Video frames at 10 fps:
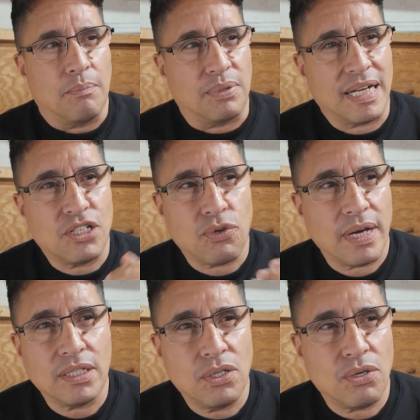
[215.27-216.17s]
But I
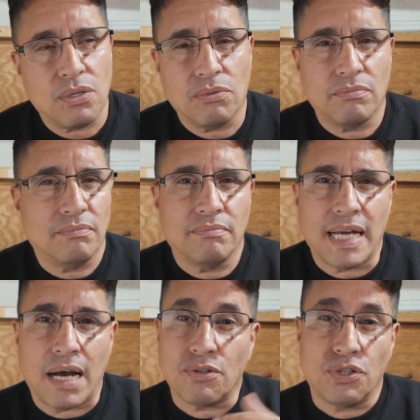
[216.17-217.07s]
try to go out